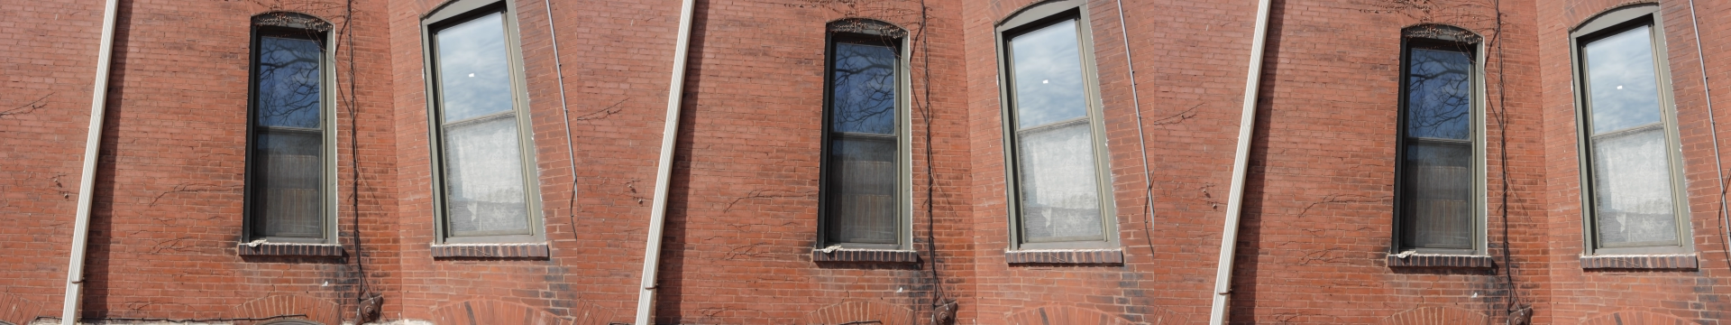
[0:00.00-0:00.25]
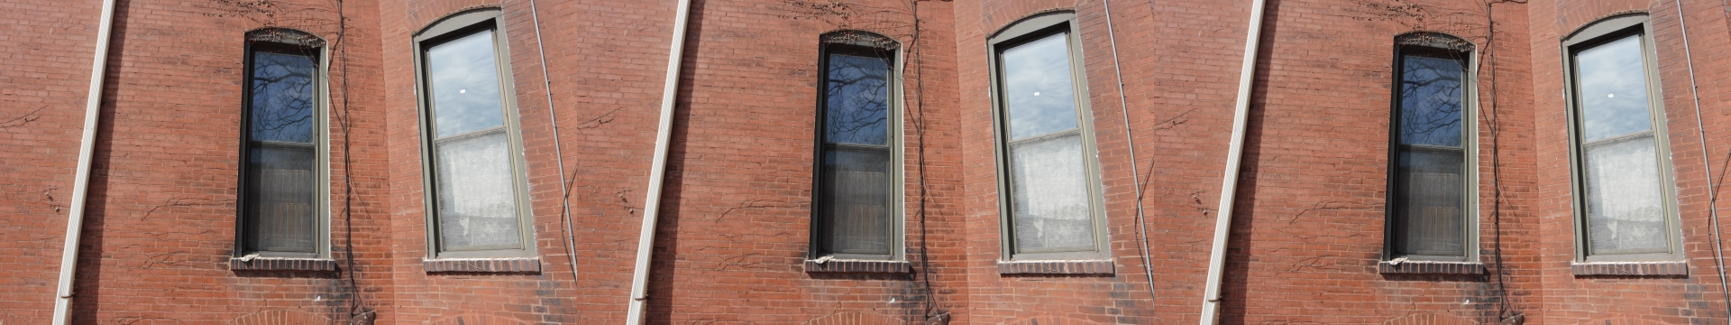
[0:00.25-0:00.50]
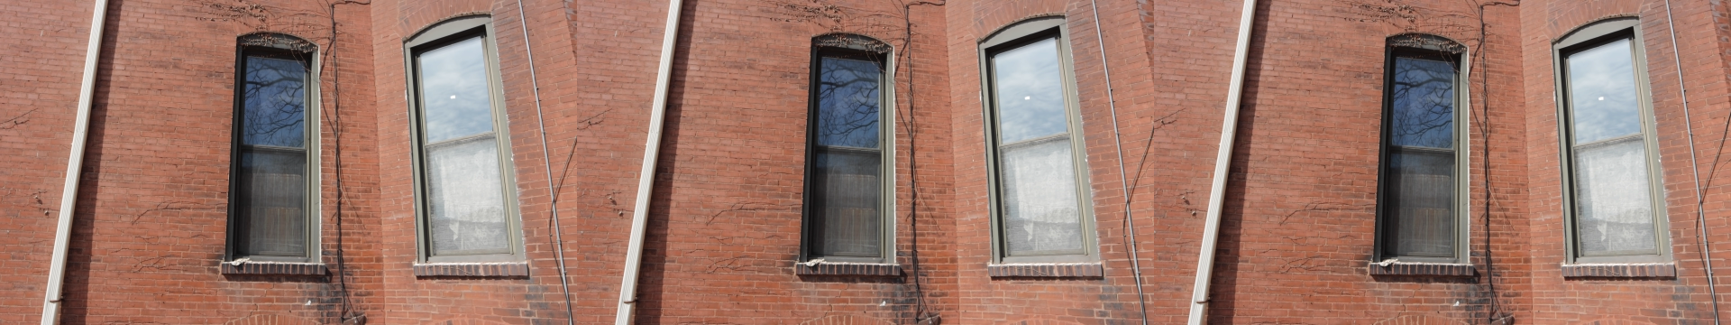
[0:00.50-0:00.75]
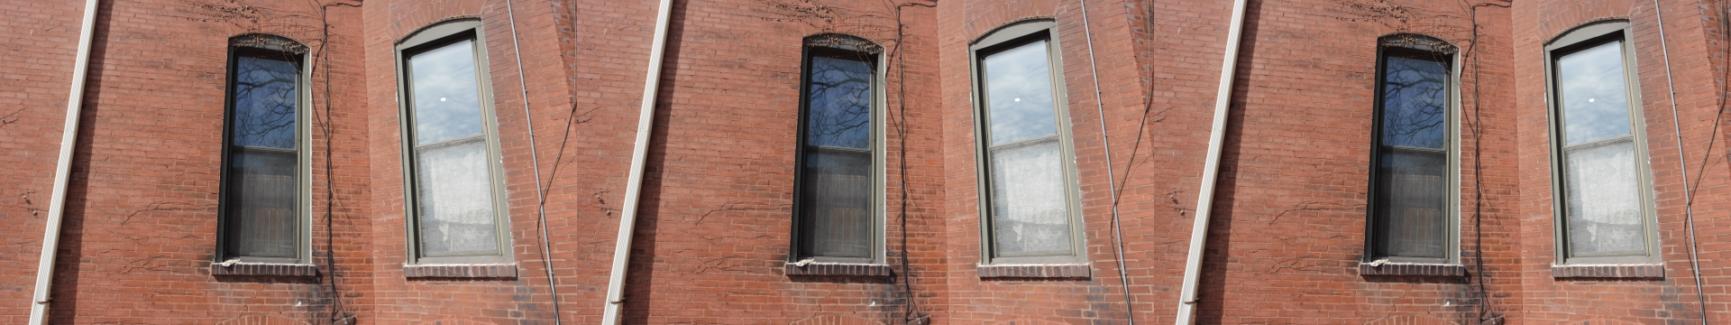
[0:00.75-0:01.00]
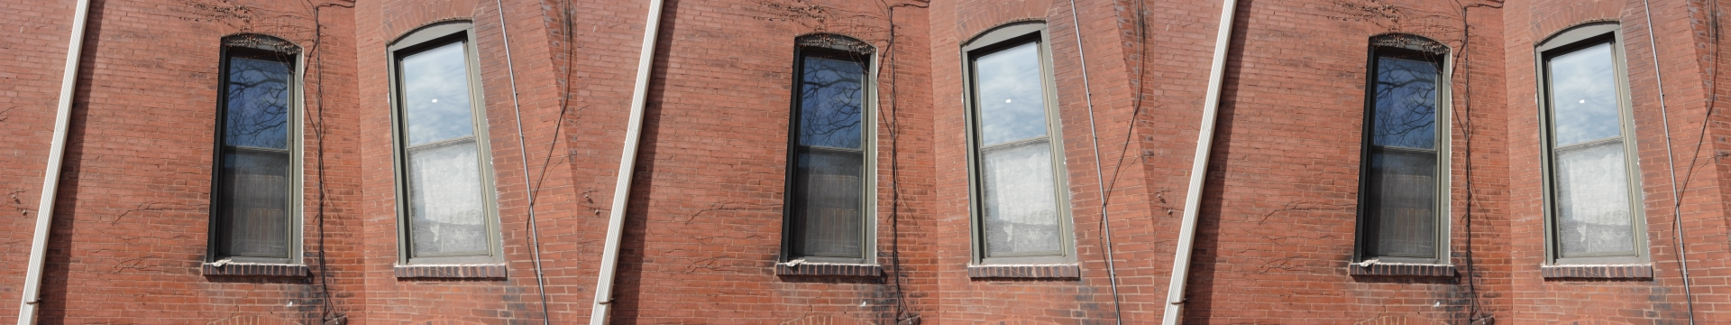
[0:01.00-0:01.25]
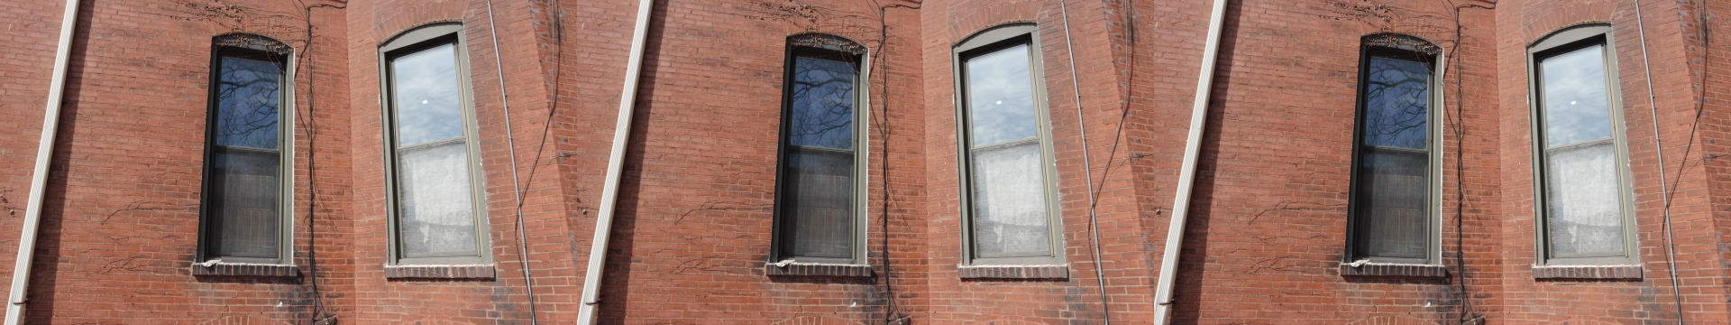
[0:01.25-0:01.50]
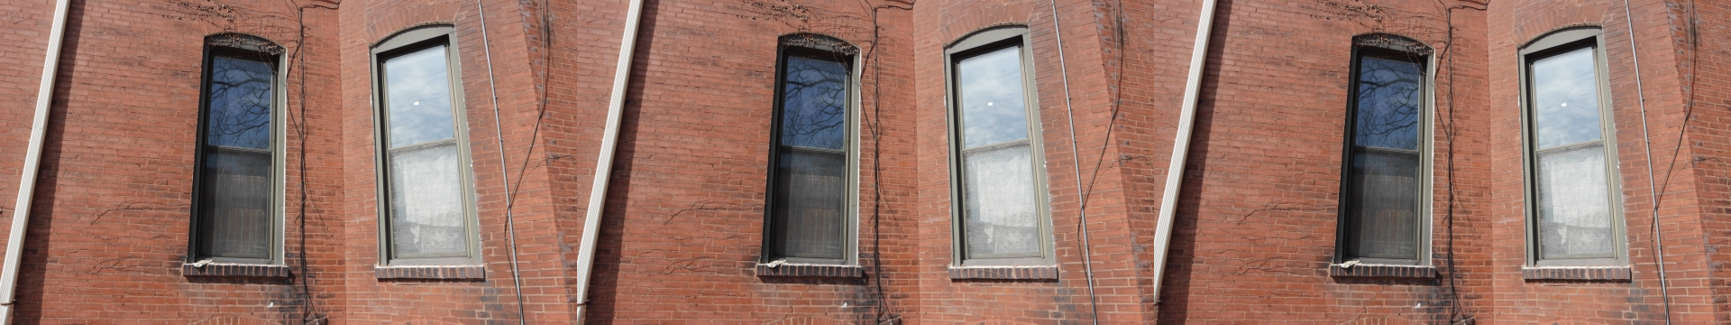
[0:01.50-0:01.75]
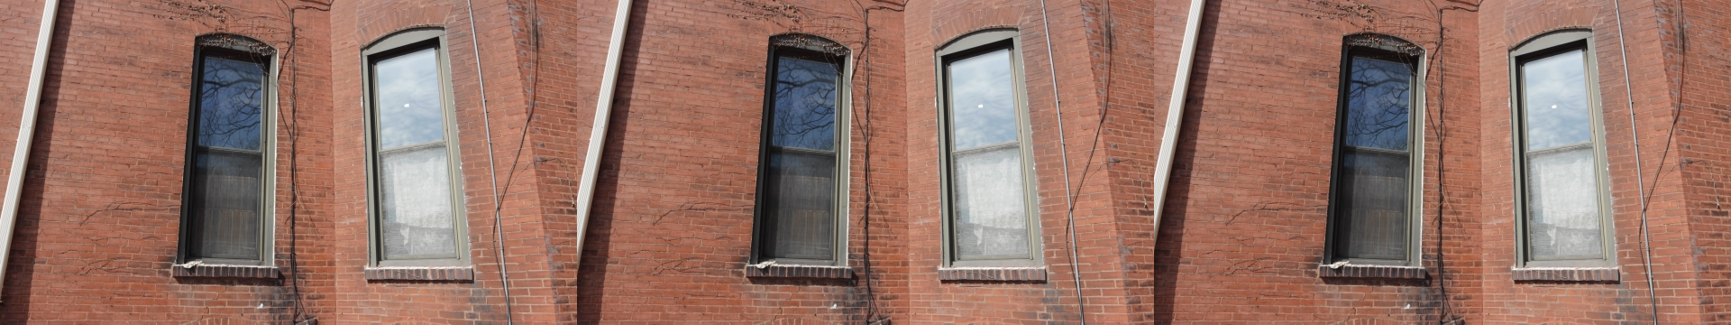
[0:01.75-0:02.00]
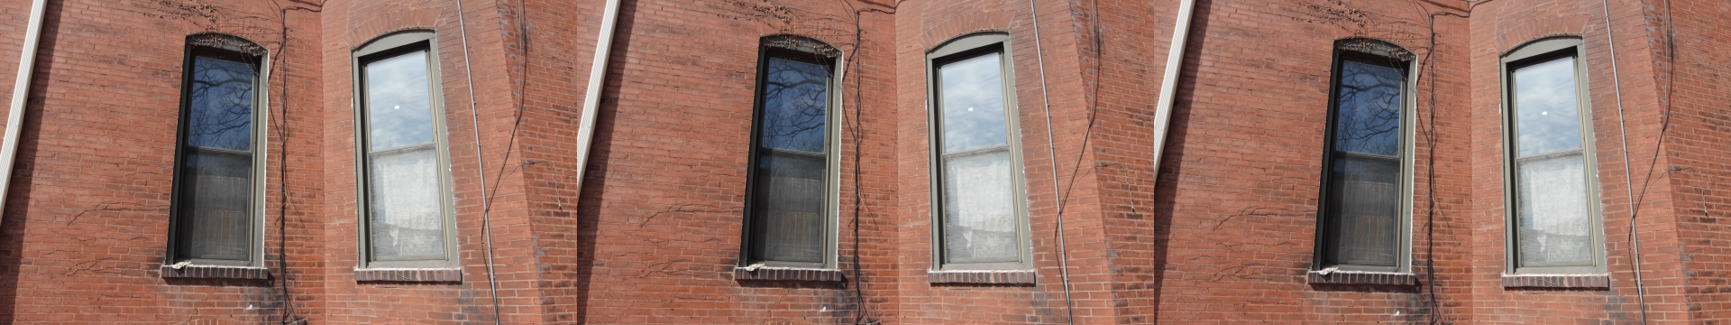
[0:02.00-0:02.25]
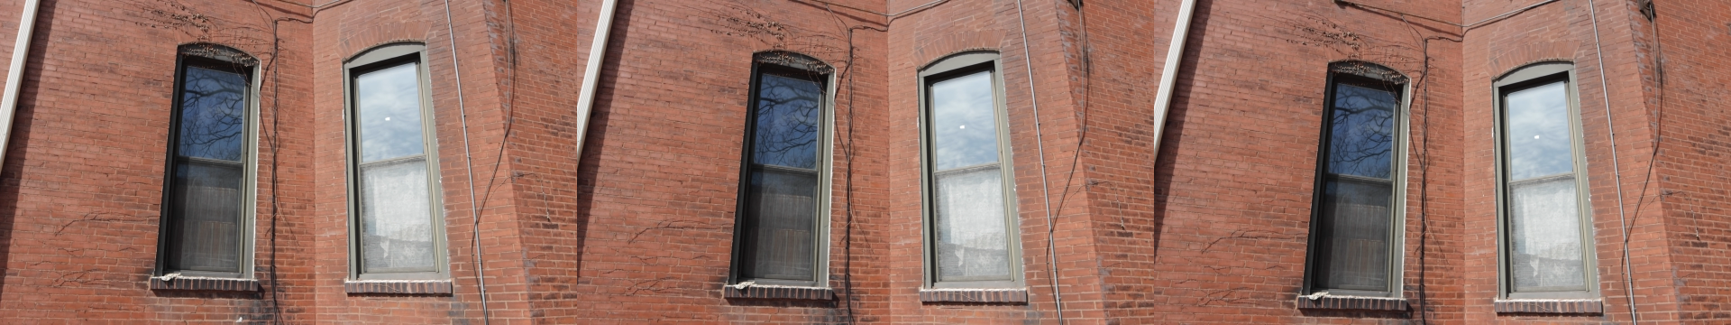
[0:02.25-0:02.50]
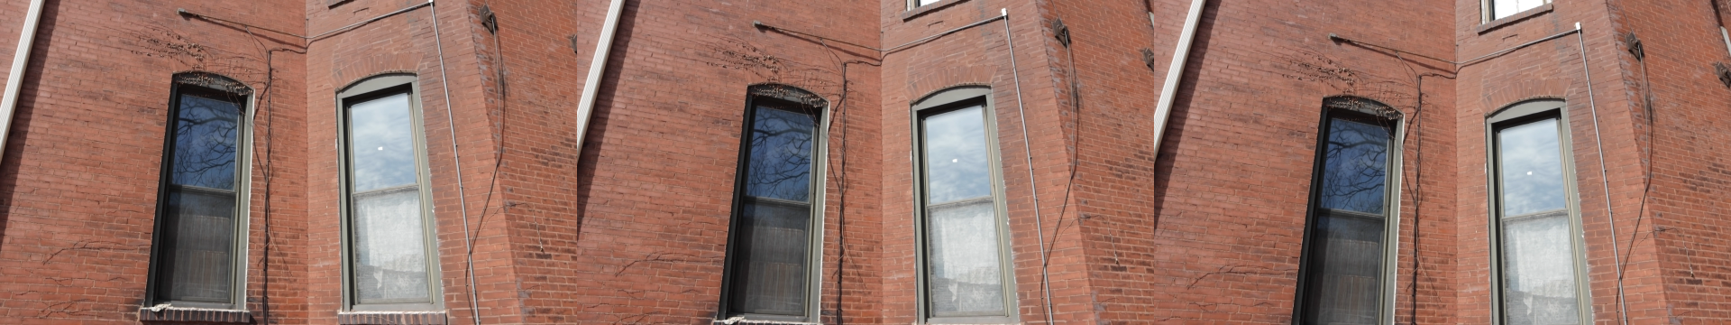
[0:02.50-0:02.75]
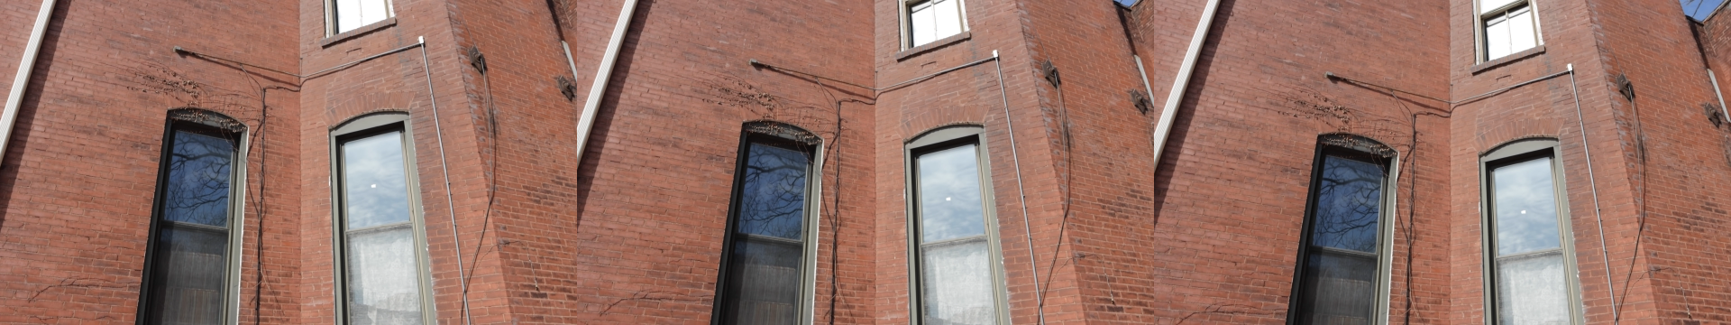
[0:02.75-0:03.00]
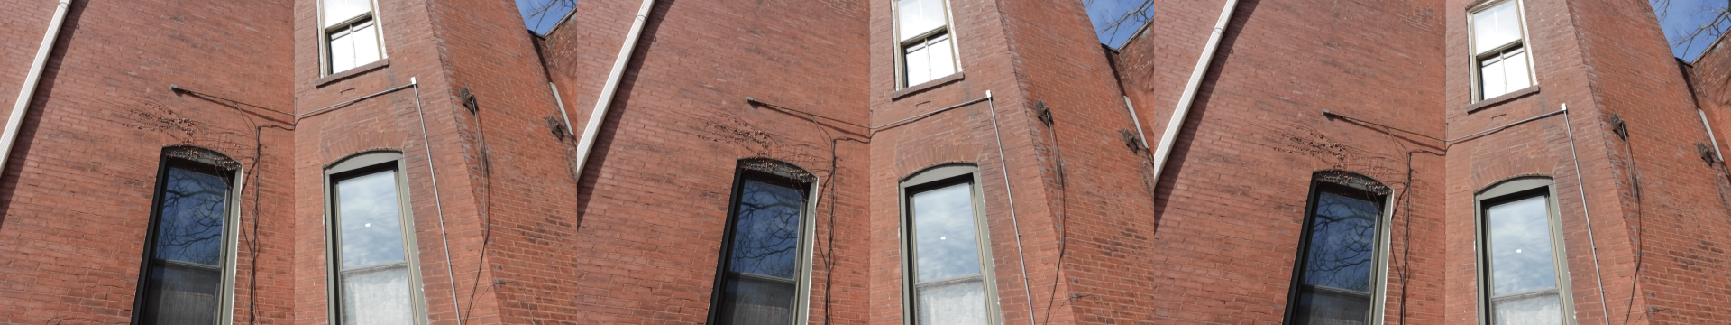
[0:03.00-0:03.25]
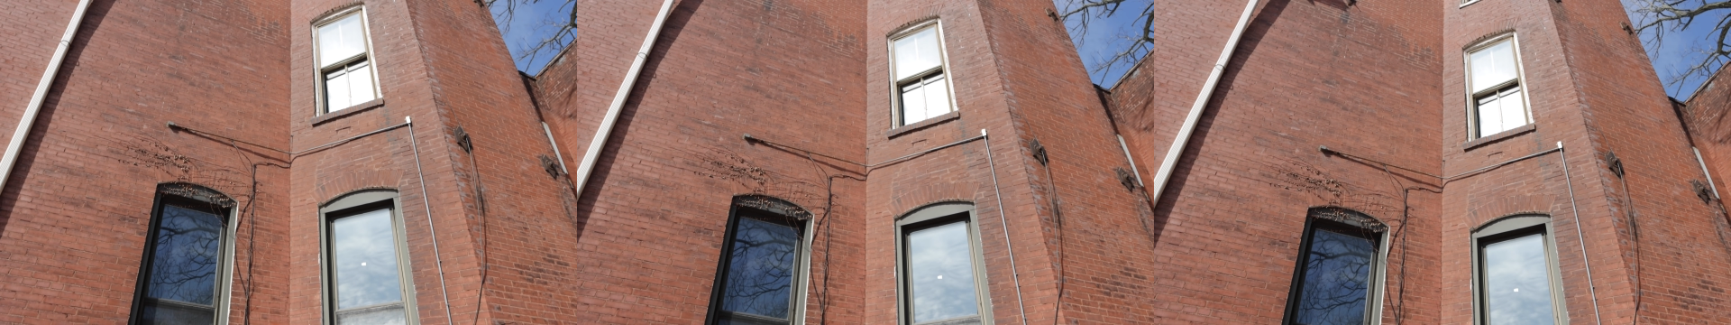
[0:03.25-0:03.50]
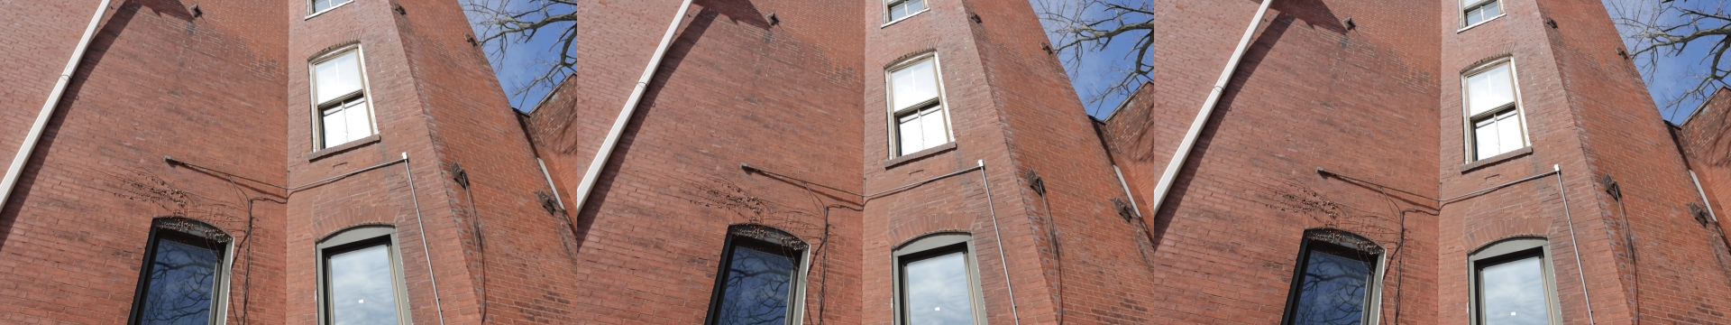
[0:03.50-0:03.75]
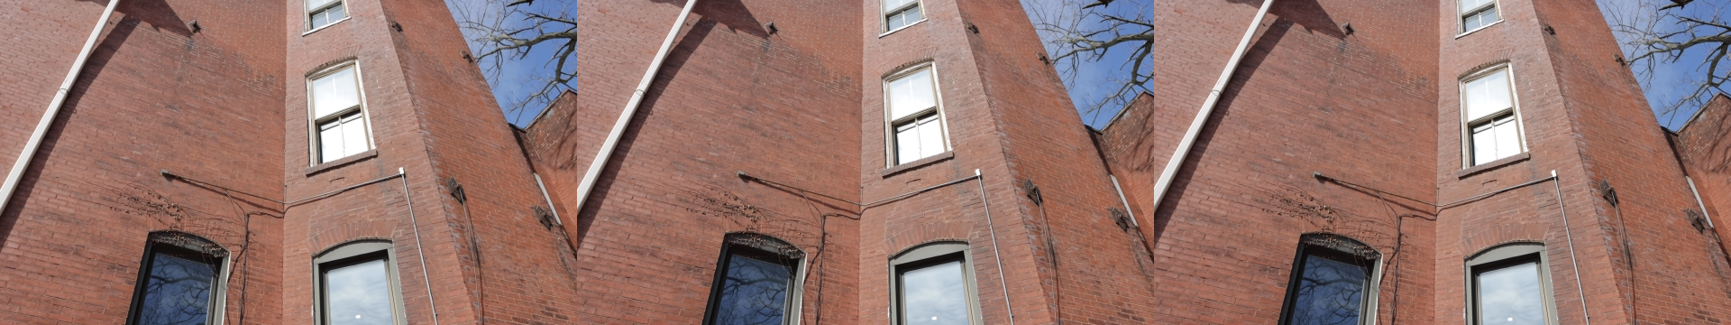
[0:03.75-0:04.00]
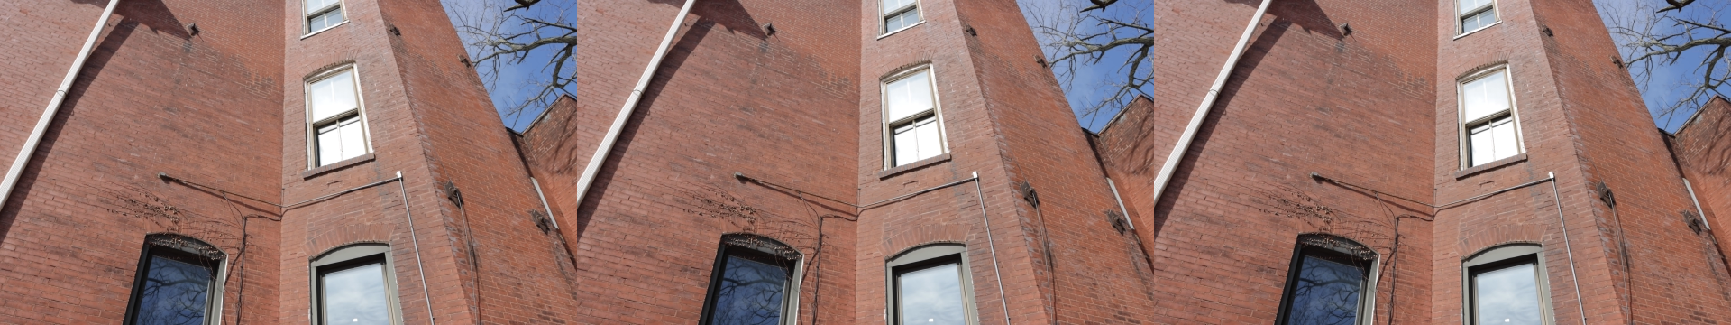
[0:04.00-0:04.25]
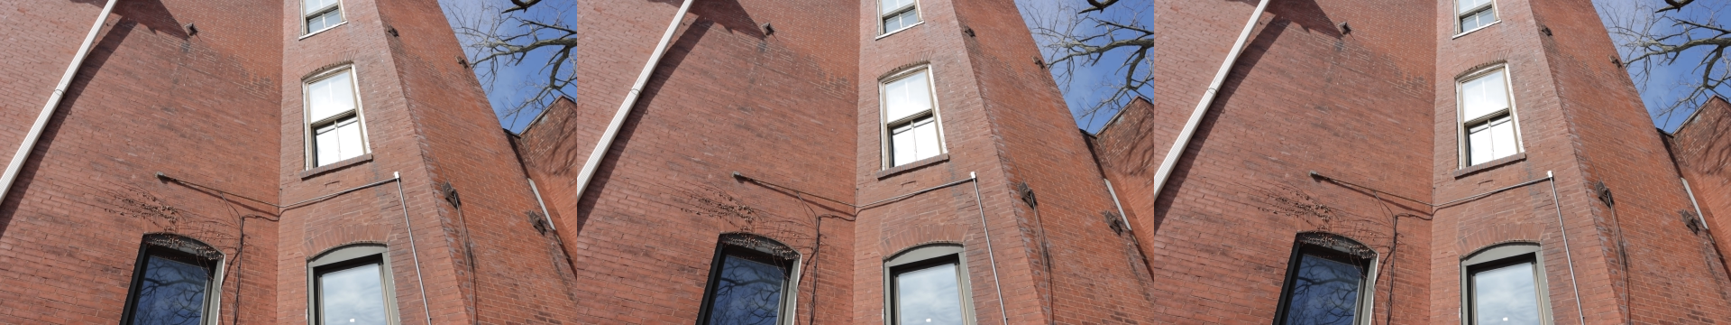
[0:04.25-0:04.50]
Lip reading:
[unreadable: no face in view]